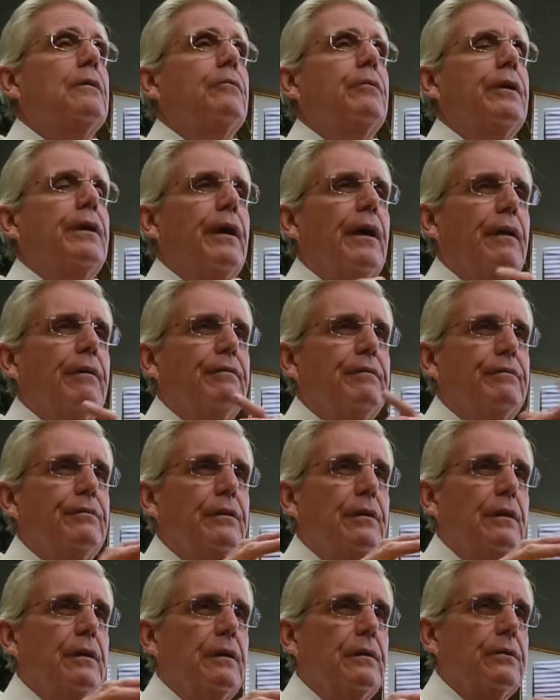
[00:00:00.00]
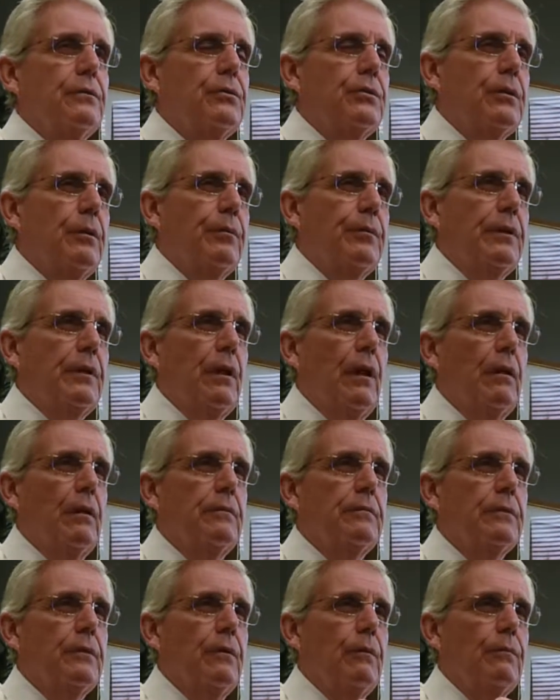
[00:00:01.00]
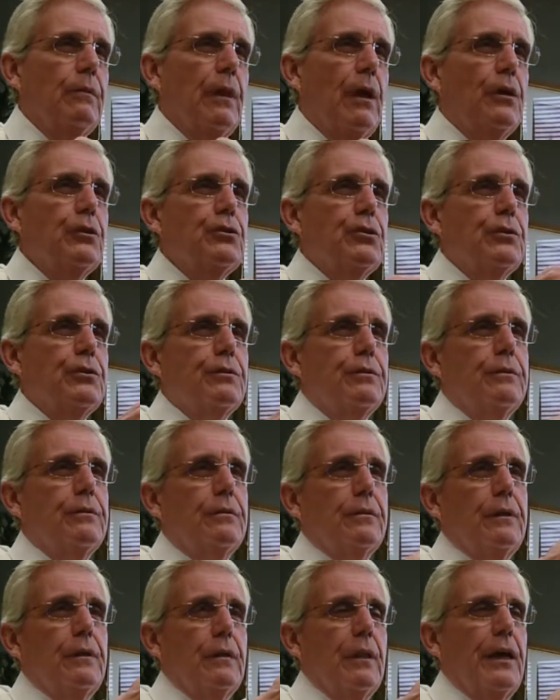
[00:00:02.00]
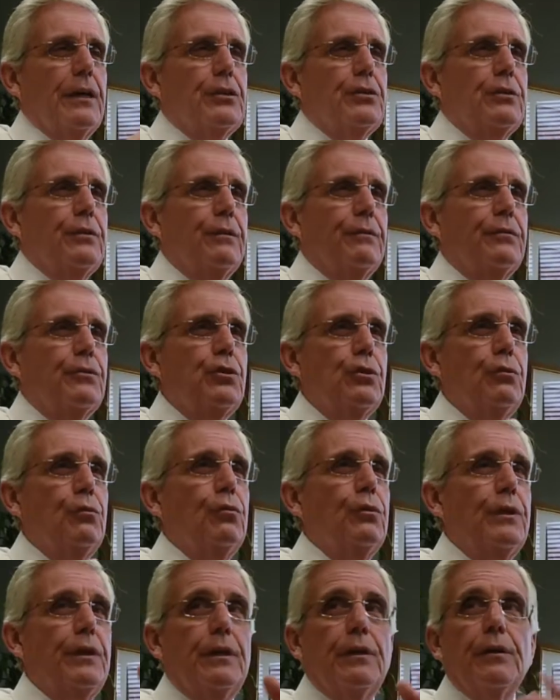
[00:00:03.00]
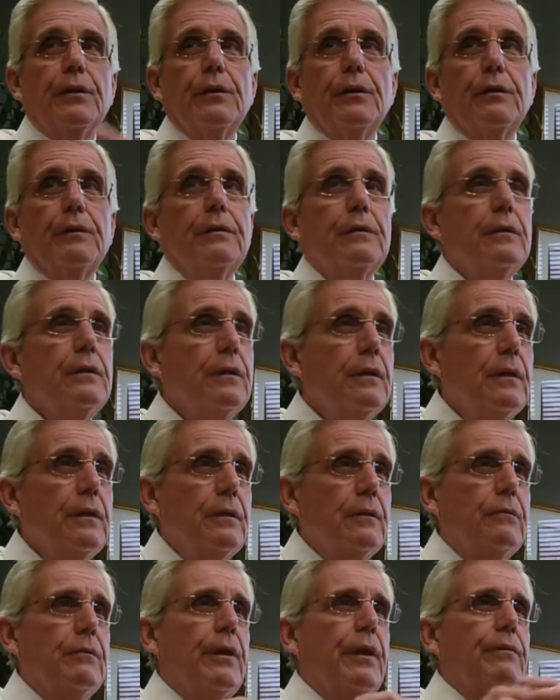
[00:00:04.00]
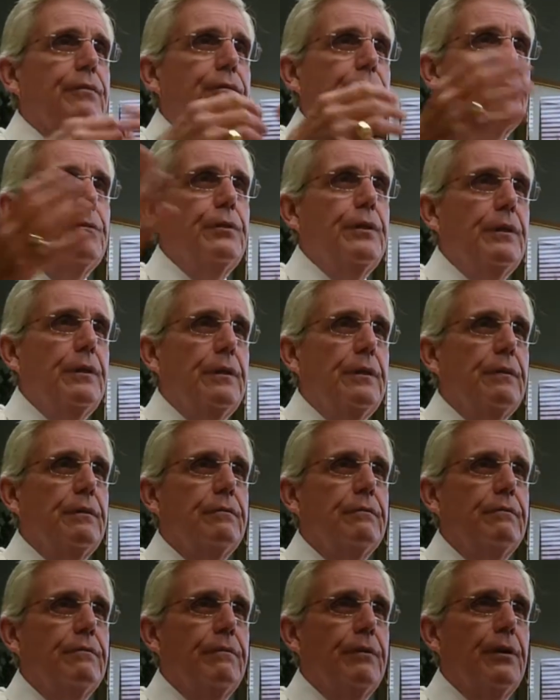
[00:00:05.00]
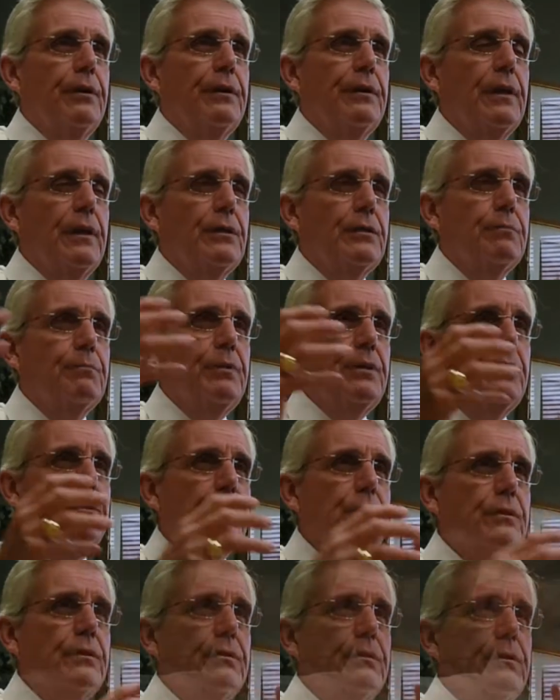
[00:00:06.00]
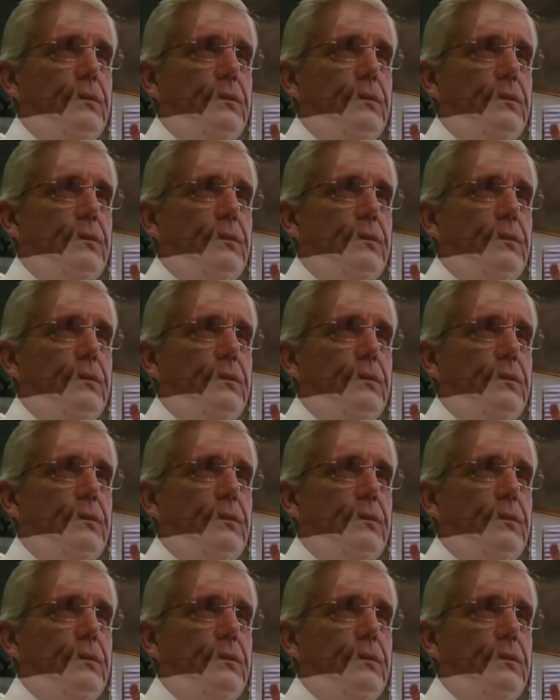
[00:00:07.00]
we have uh, some of the, lar the, largest collection of Chihuly here. We have three very nice pieces